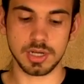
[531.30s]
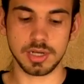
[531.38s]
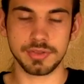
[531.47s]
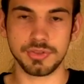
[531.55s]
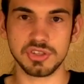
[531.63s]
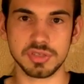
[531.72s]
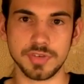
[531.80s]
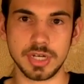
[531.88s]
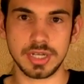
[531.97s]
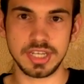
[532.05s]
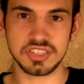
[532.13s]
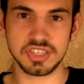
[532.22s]
These are
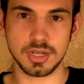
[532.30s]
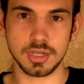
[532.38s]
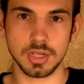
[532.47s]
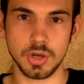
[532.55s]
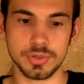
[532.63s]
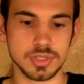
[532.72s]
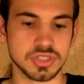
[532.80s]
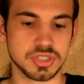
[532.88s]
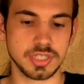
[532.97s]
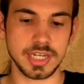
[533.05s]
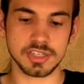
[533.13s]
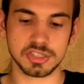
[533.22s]
very easy to load. You
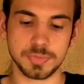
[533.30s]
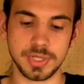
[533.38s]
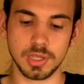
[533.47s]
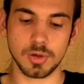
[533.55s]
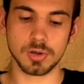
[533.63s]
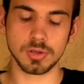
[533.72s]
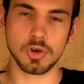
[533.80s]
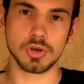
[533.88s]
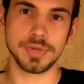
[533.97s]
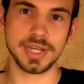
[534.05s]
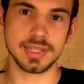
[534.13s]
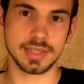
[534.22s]
just need a speed loader, load
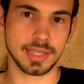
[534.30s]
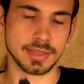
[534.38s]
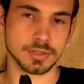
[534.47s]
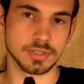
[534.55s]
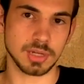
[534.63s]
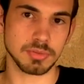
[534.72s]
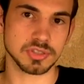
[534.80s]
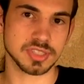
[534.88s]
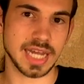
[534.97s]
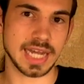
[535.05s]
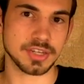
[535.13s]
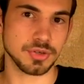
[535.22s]
them in, and then they're double
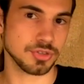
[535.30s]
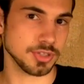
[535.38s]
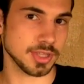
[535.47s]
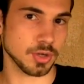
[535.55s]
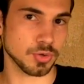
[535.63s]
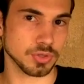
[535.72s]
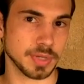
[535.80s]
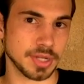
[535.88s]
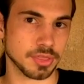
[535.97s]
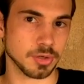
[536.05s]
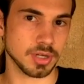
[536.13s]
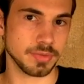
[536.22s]
stacked. Usually they hold
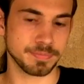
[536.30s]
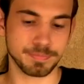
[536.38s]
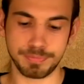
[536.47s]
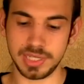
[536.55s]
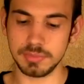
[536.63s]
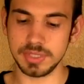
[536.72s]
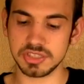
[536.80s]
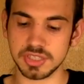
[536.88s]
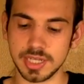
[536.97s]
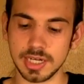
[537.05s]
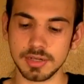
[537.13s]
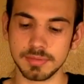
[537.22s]
about 30 BBs in
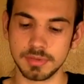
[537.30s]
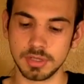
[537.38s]
there.